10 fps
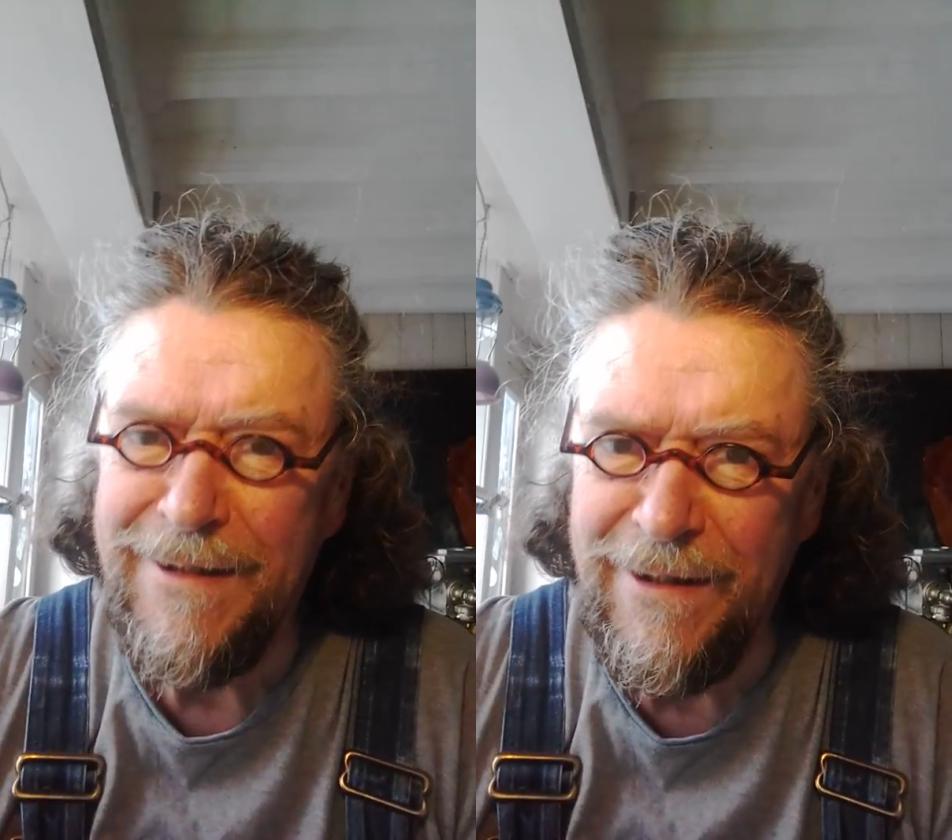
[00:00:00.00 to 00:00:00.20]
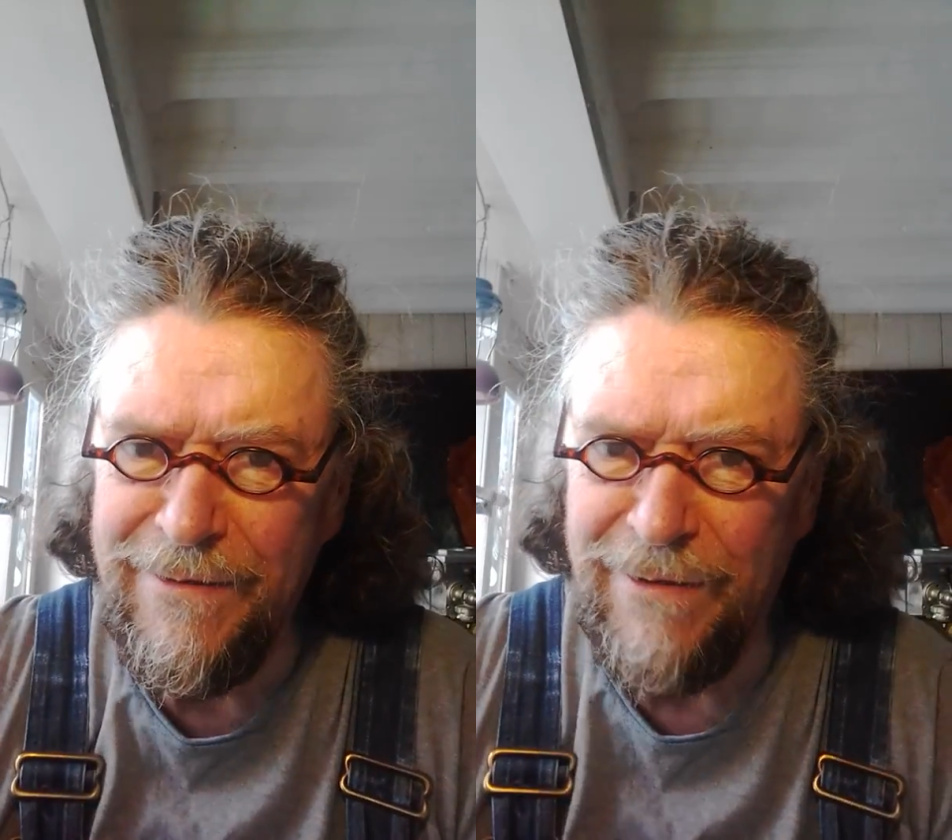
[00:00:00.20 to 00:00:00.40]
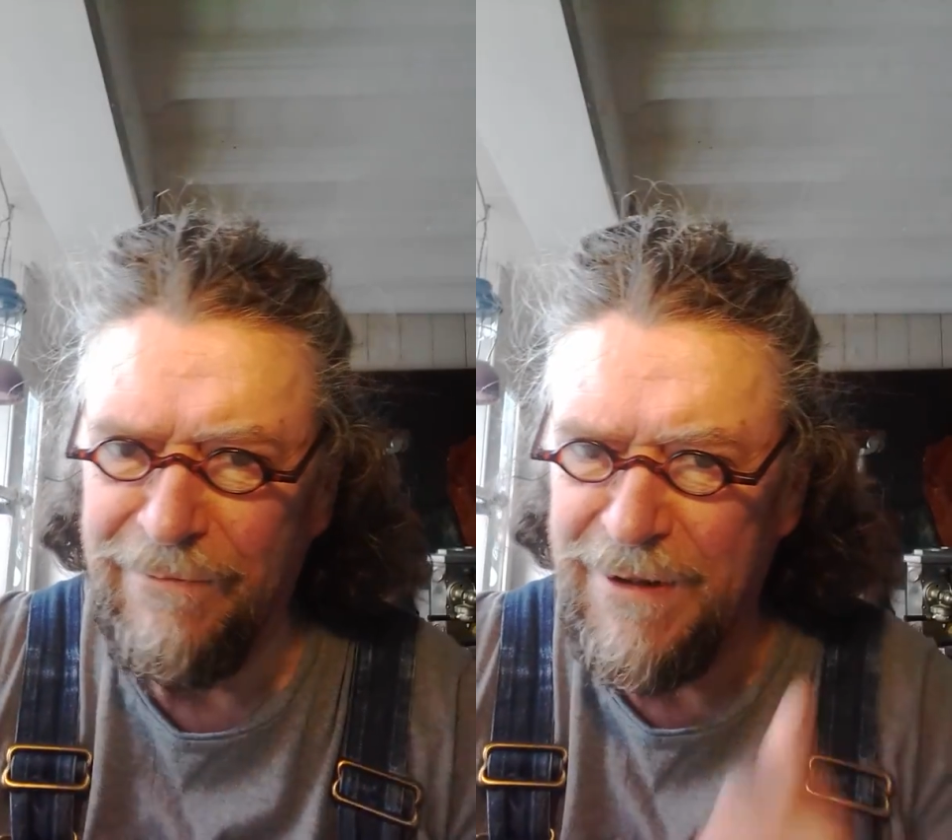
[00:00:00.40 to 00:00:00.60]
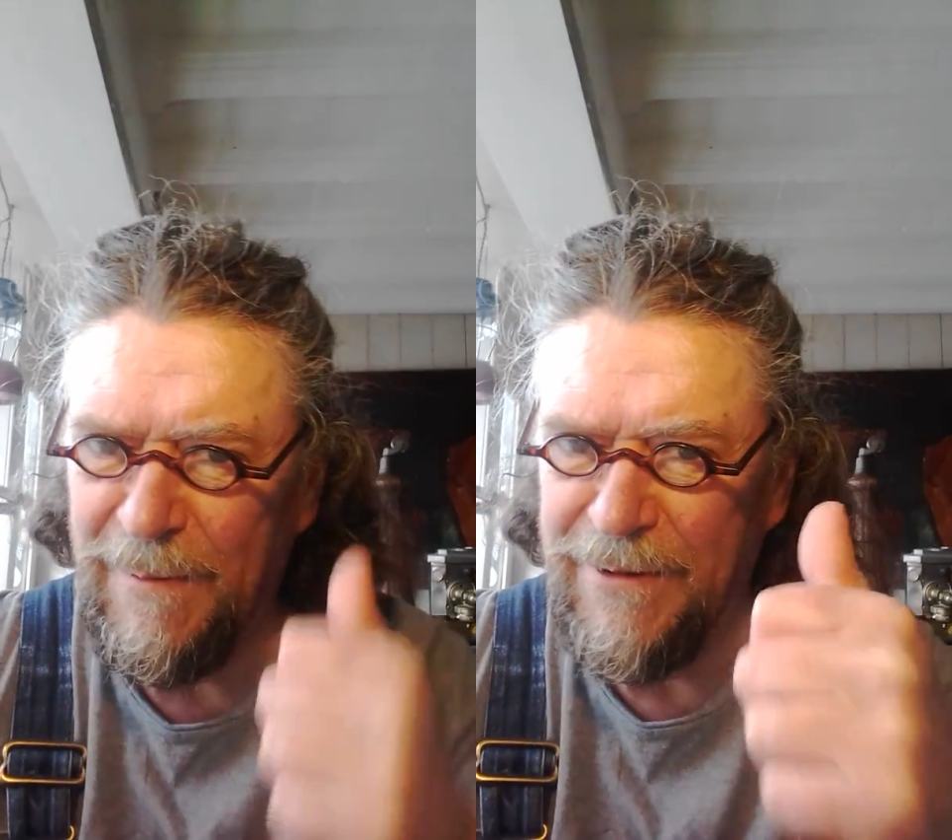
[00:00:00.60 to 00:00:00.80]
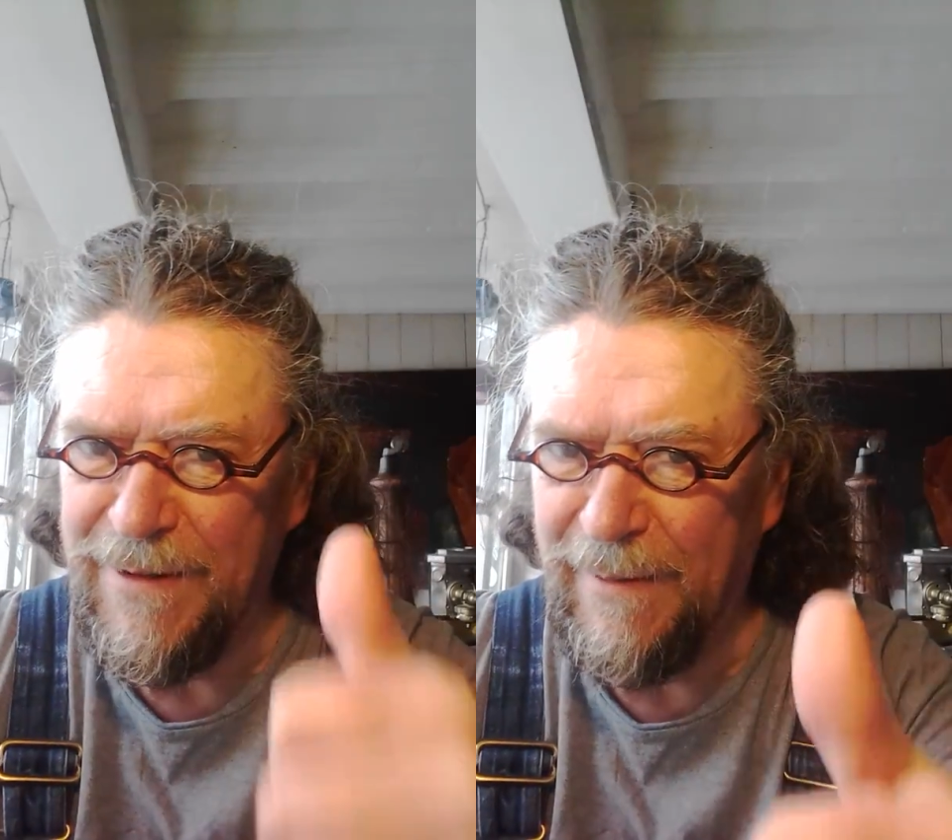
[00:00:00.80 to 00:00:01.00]
Social
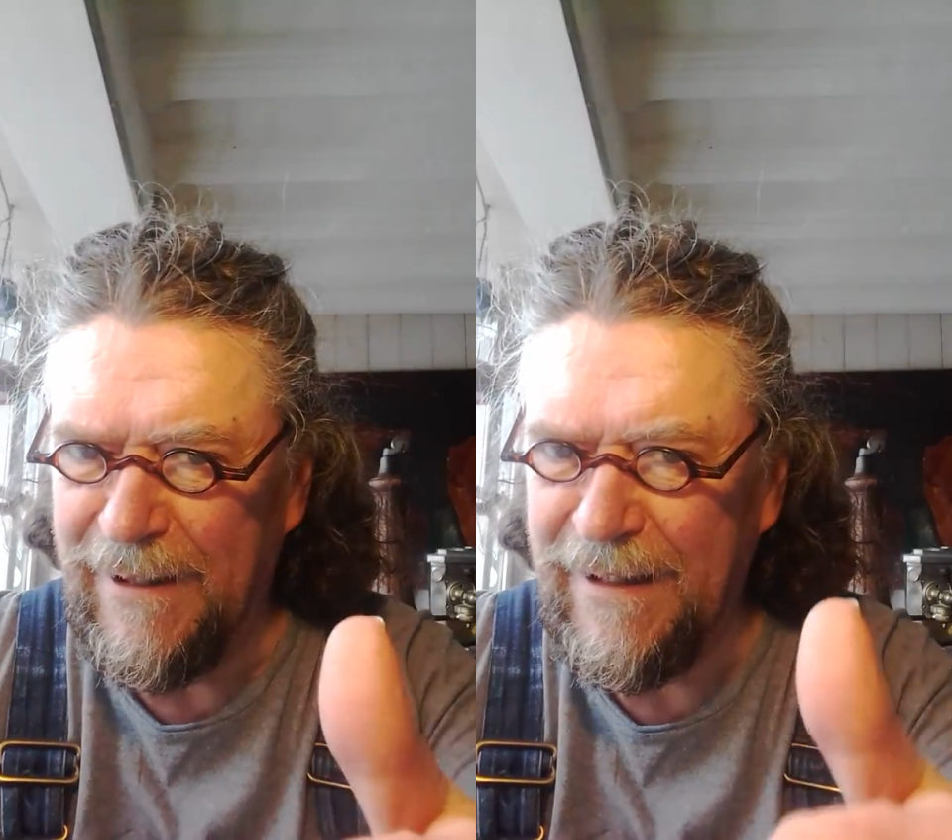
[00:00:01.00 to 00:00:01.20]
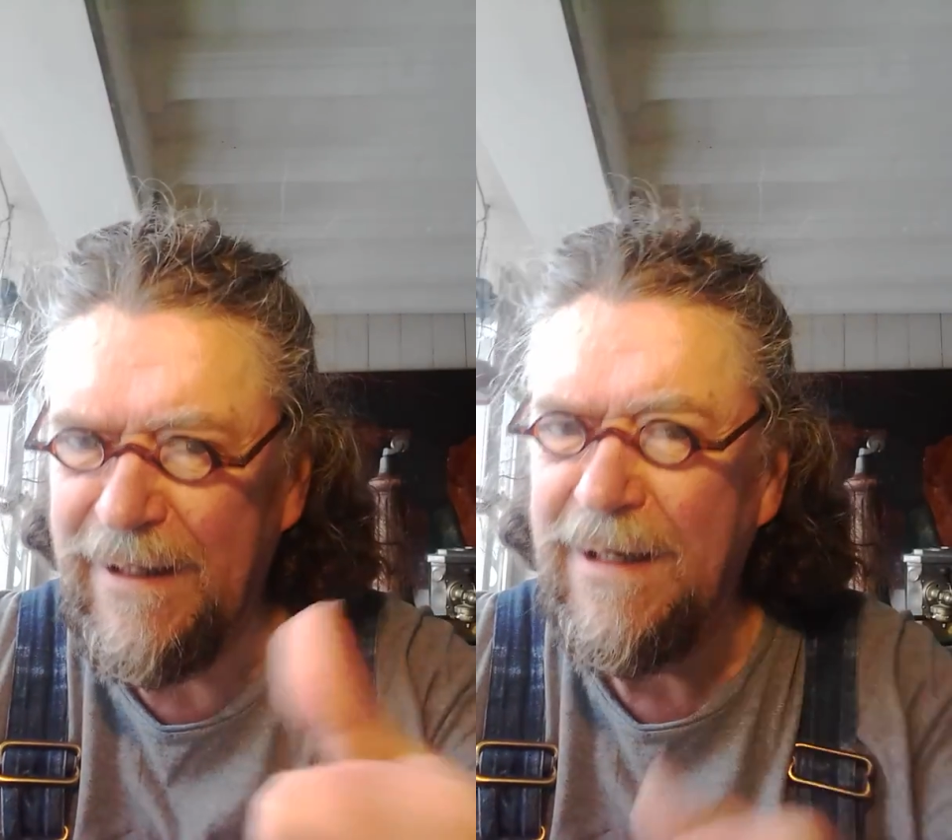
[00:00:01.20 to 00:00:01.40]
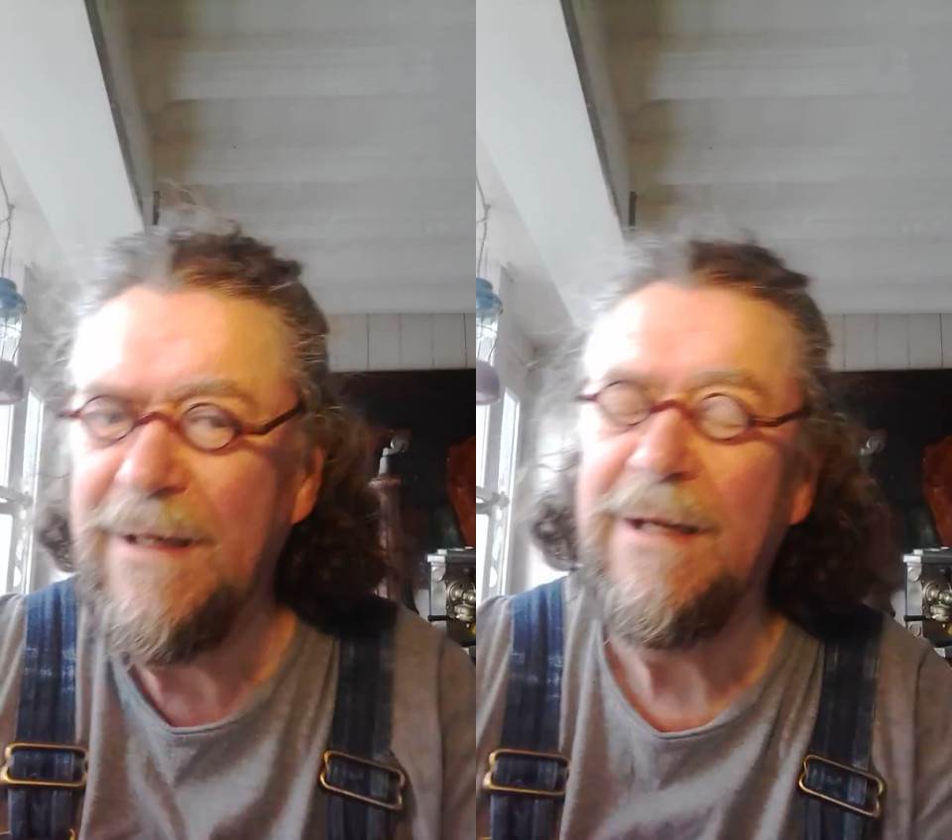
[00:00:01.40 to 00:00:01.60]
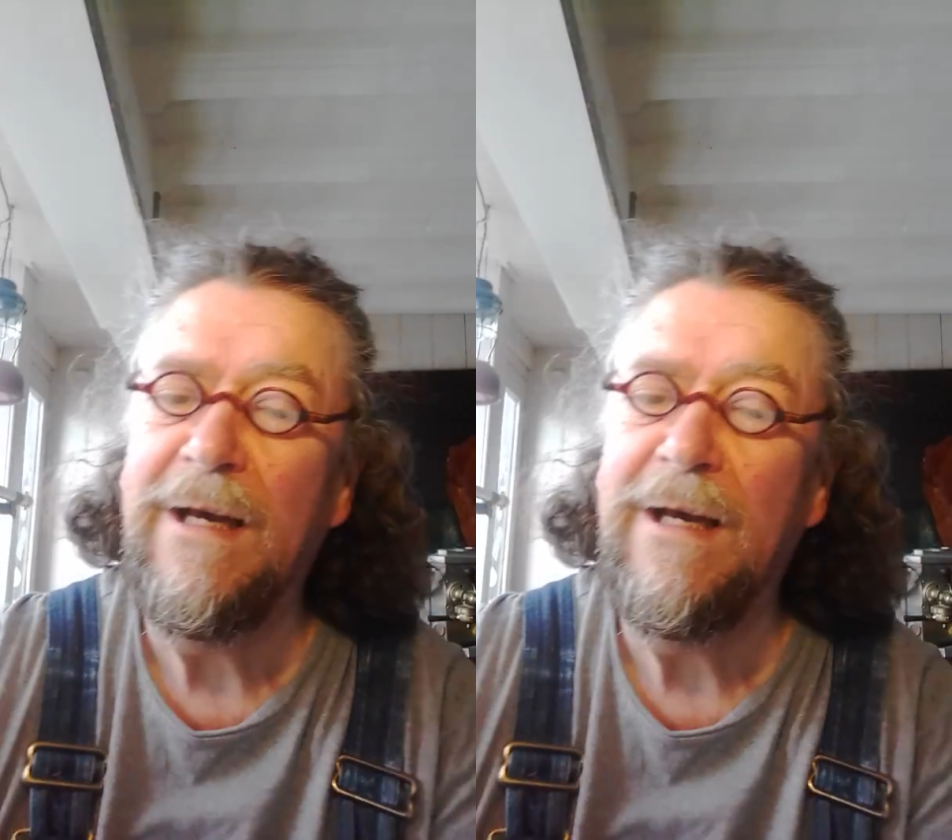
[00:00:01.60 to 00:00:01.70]
responsibility.